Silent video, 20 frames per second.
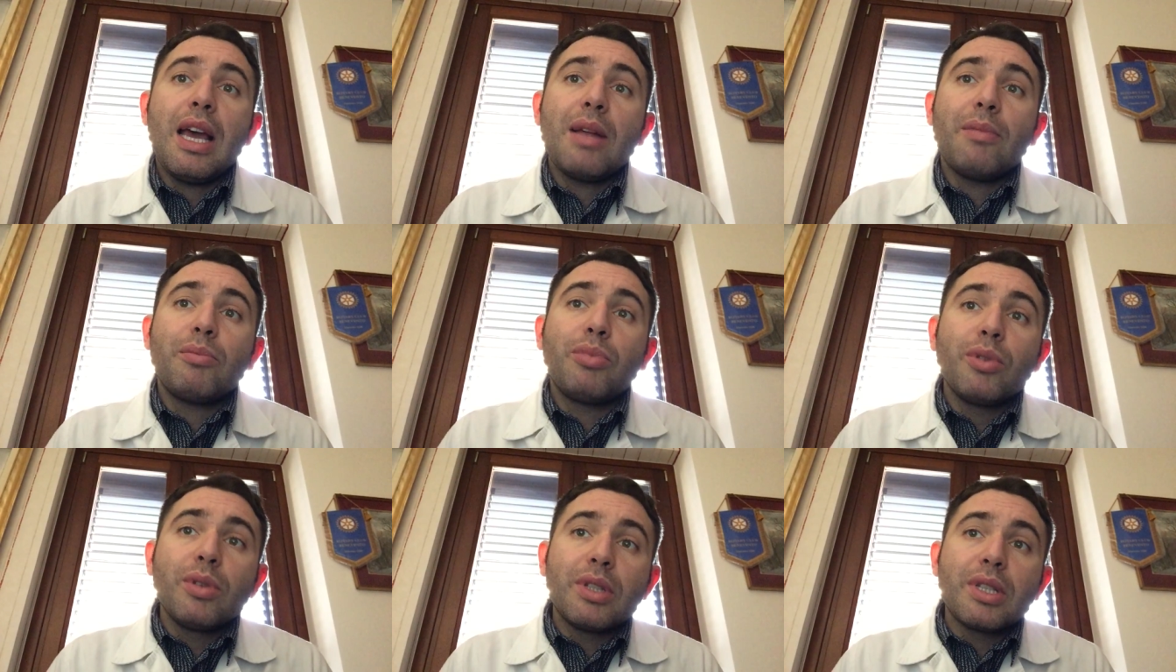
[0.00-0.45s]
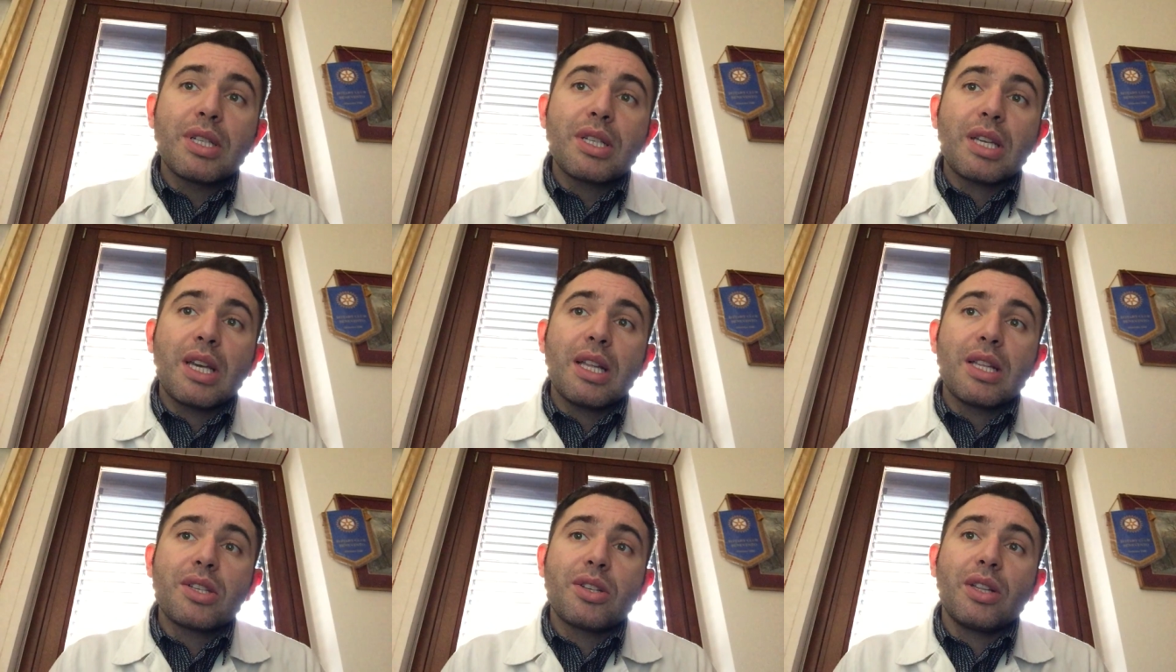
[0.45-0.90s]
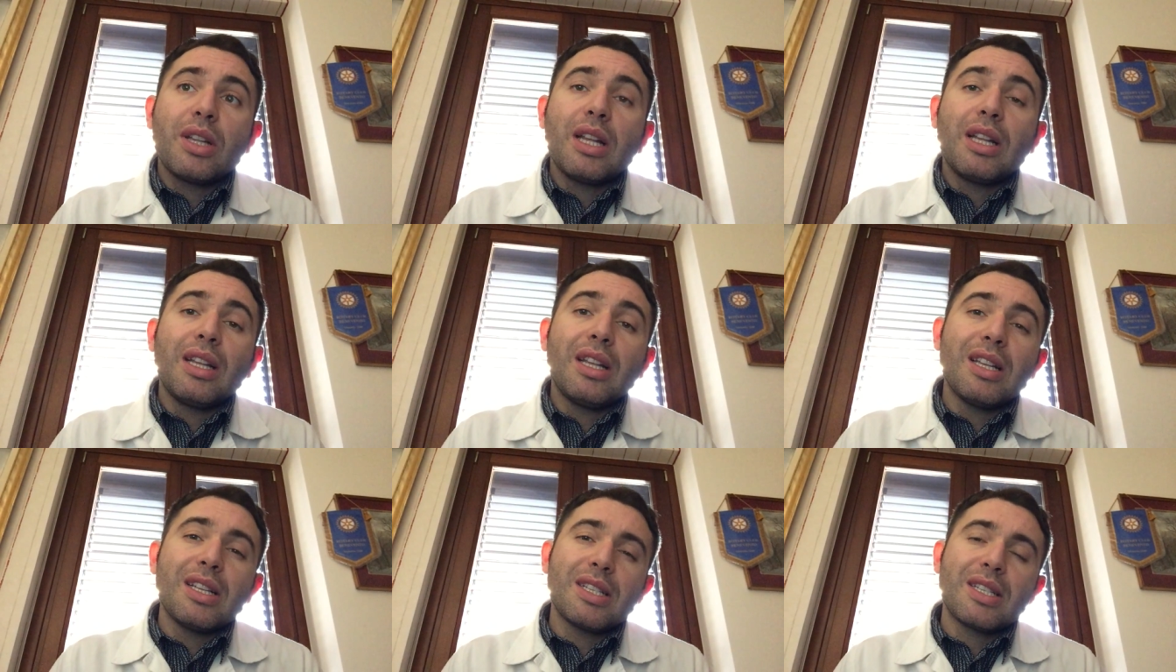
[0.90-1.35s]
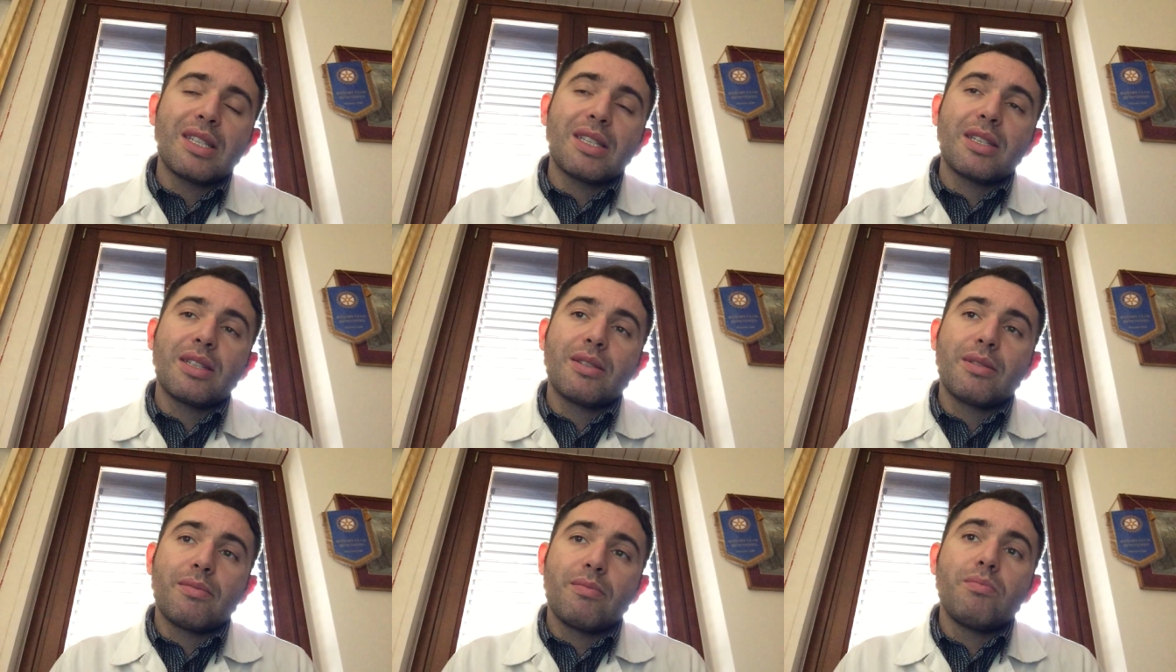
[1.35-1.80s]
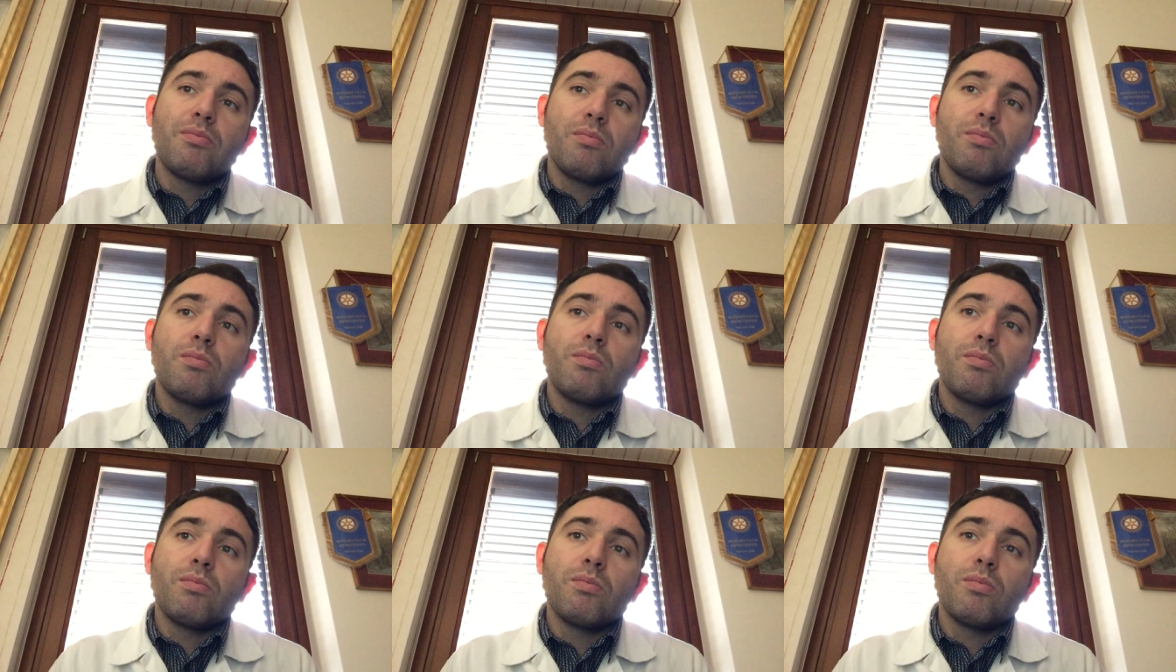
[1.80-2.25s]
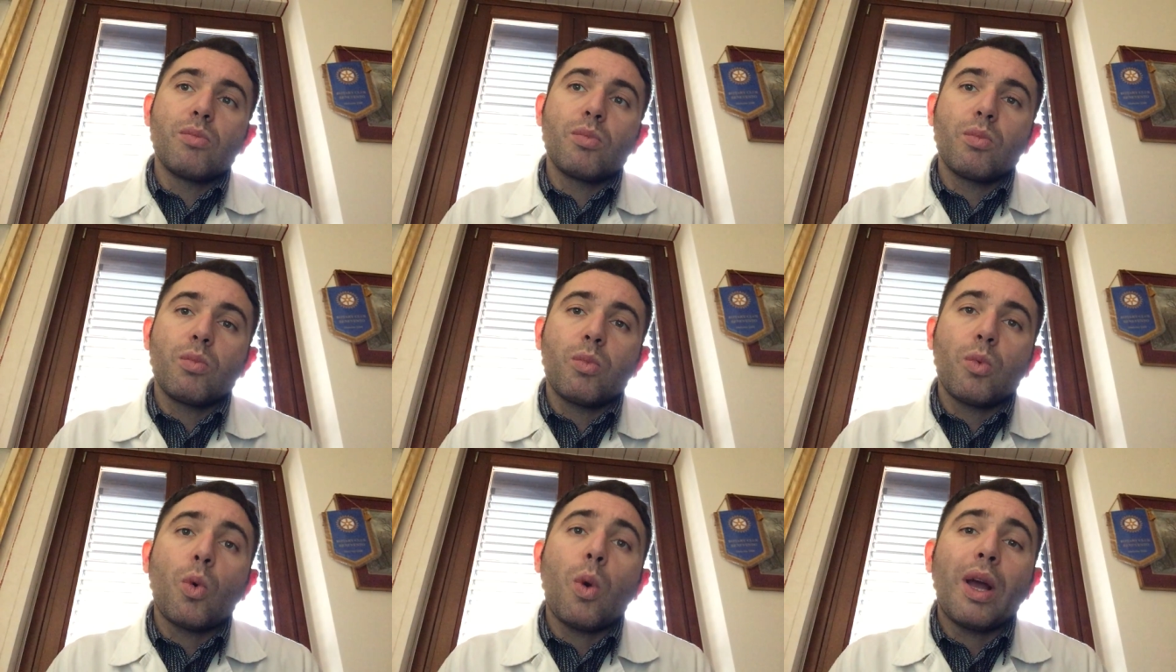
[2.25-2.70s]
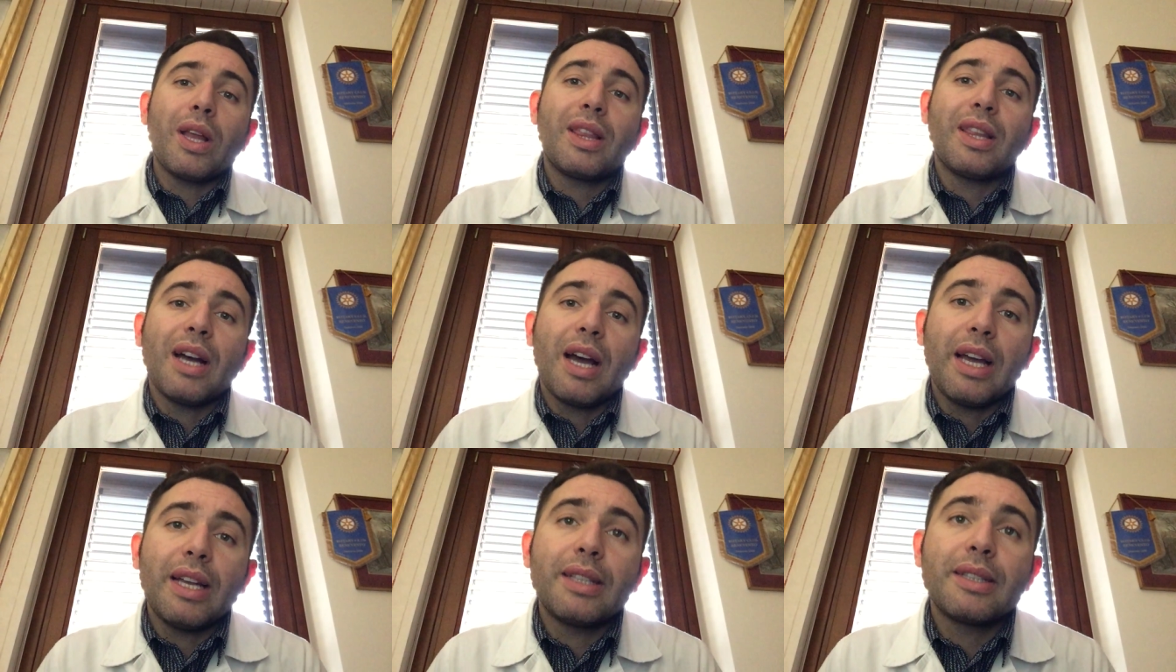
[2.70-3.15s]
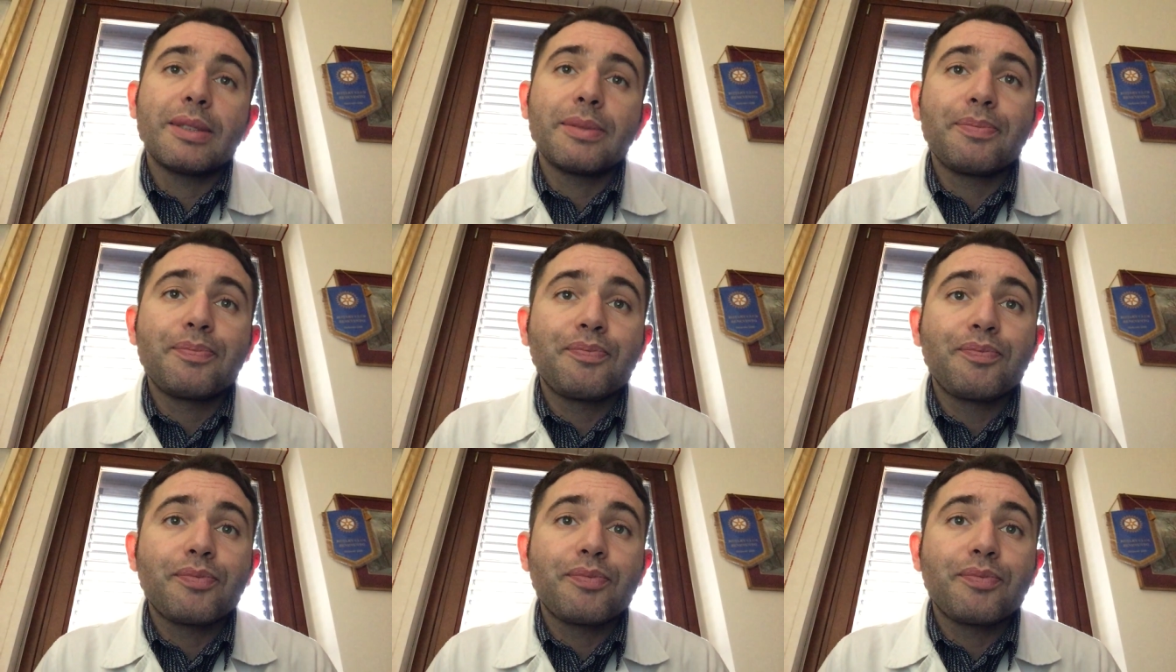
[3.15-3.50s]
and pull the skin so that it is quite tight.